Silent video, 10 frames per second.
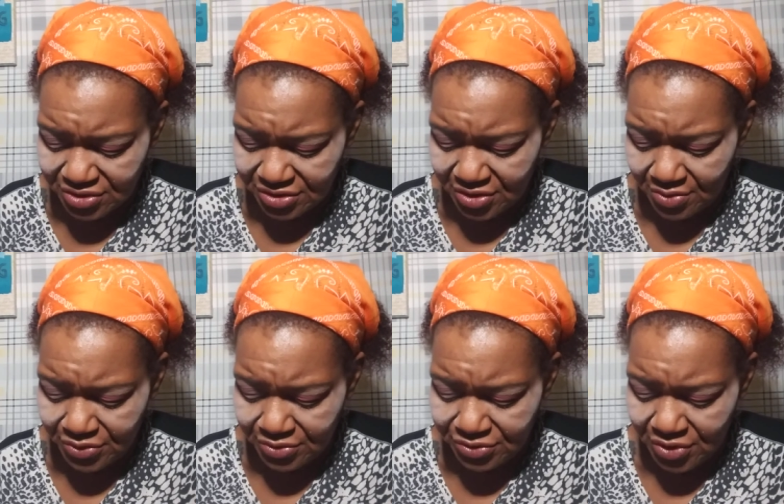just go
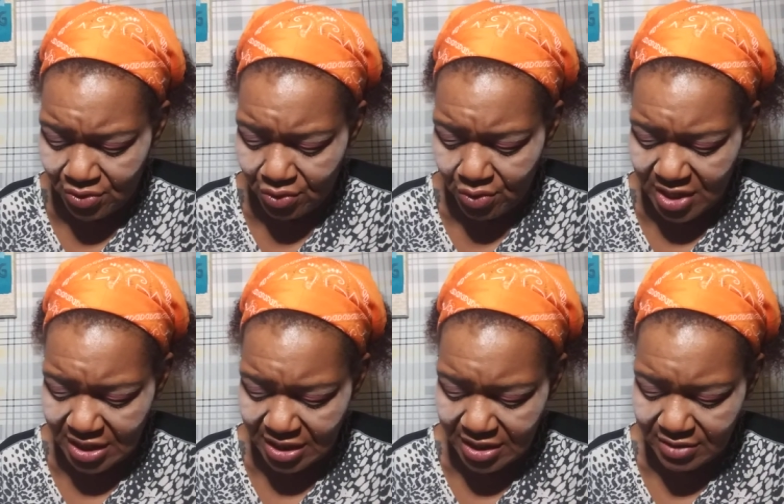through so
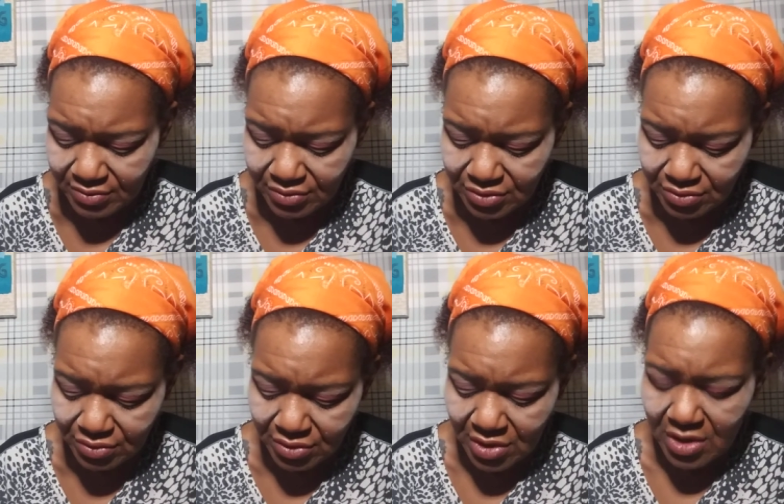quickly
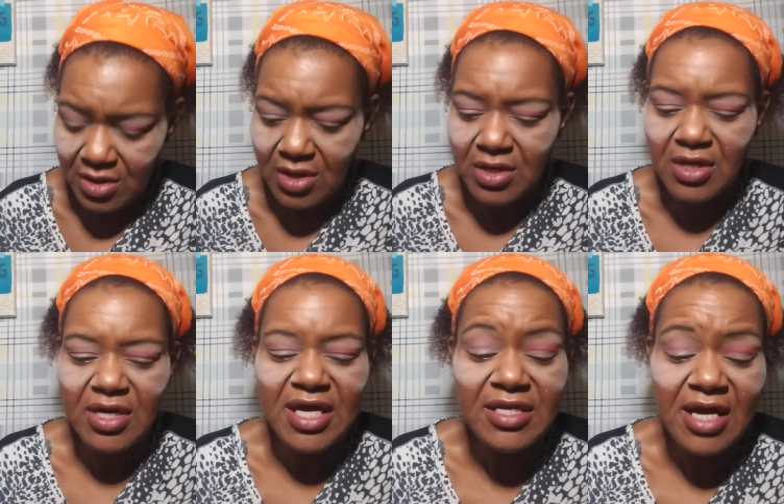
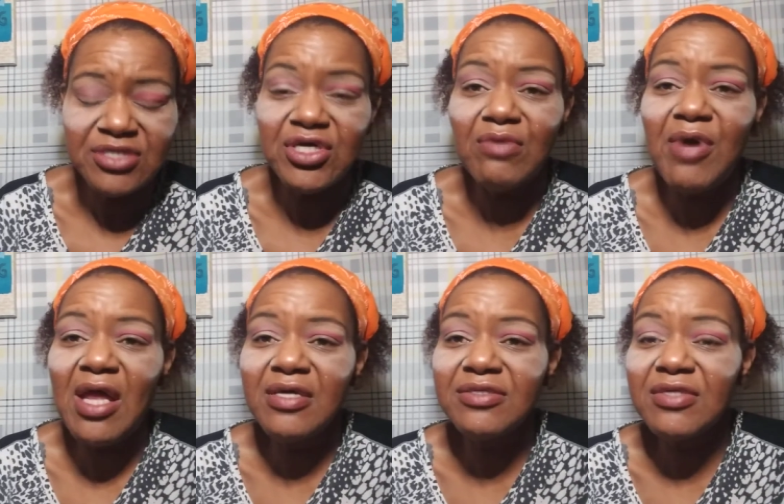in eyeshadow
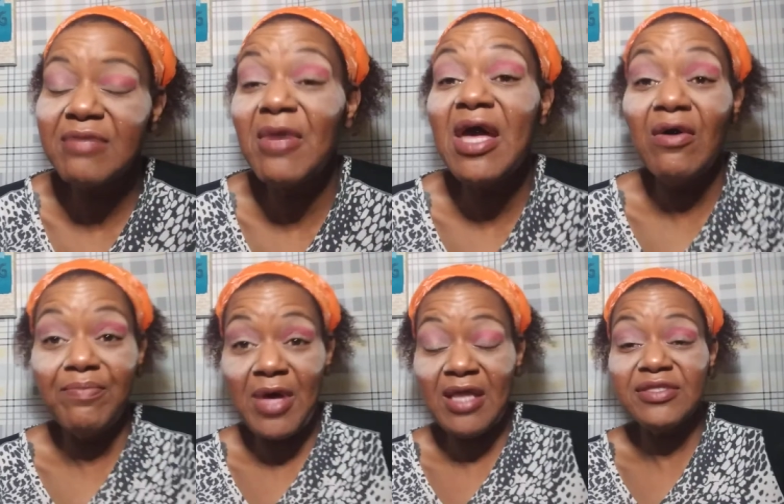palettes, like my
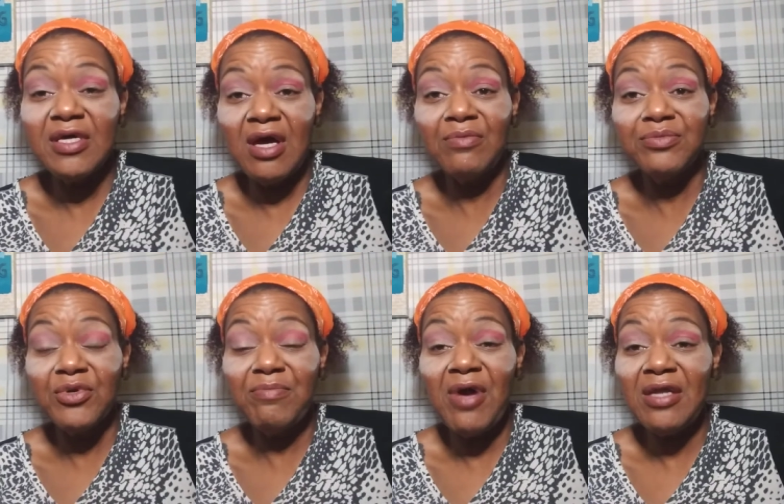e.l.f. palette, the e.l.f.
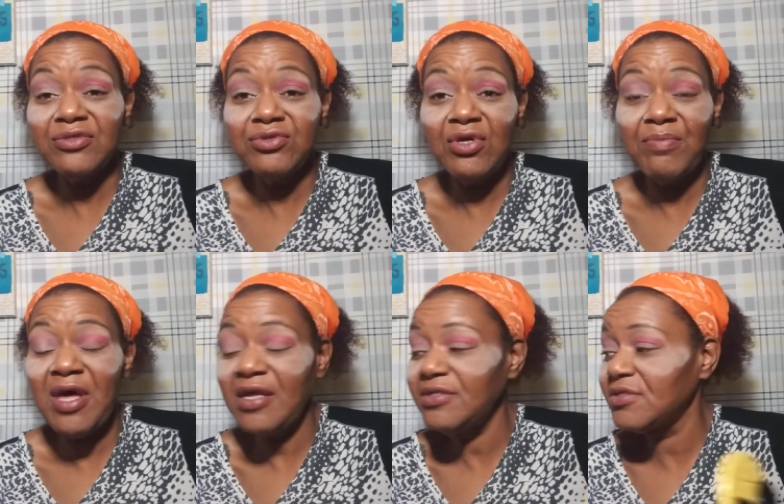3 palette, trio
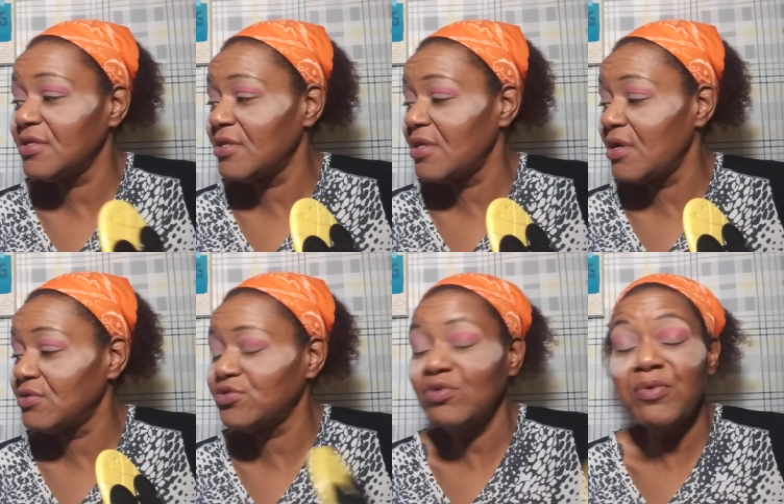palettes.
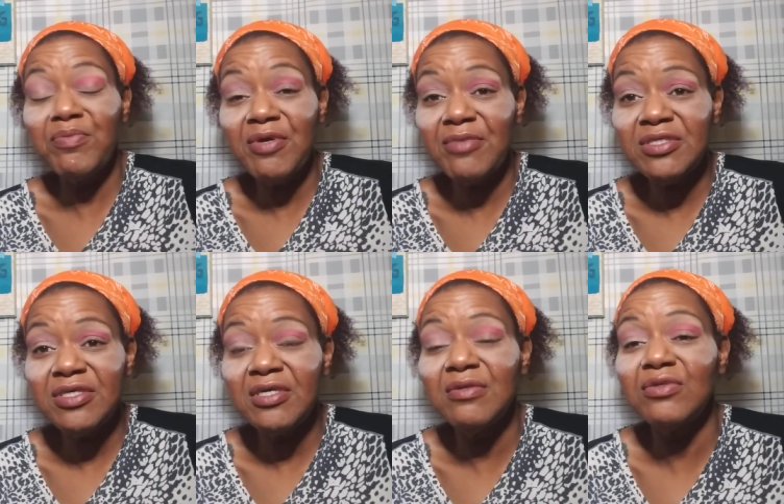Super
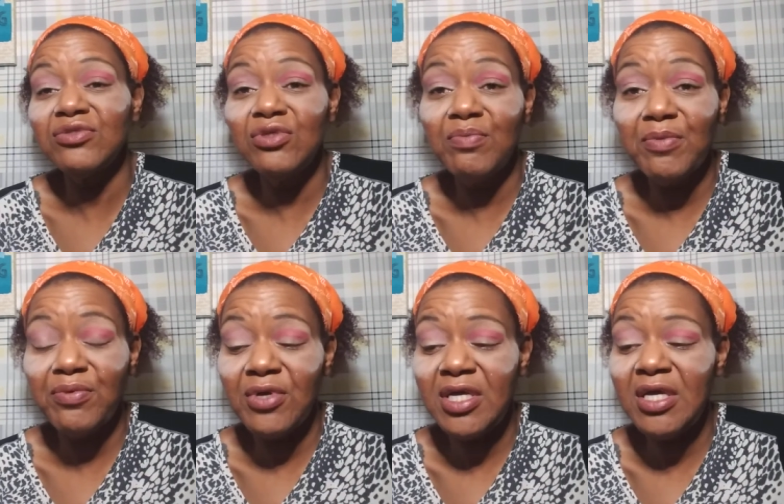pigmented, super
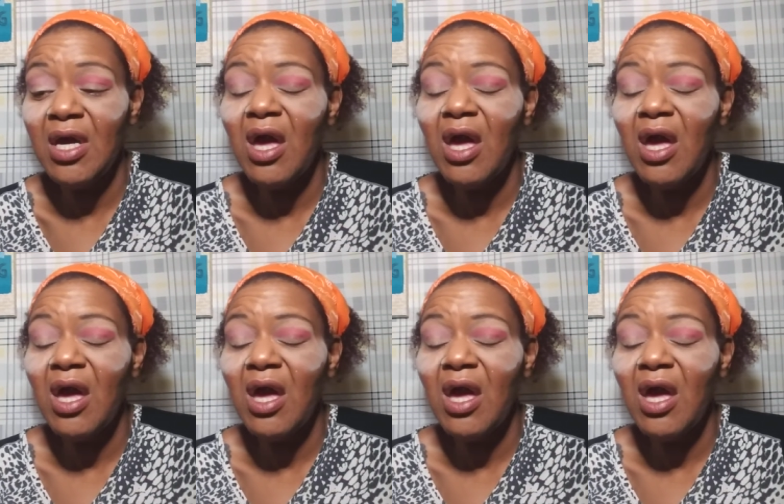pretty.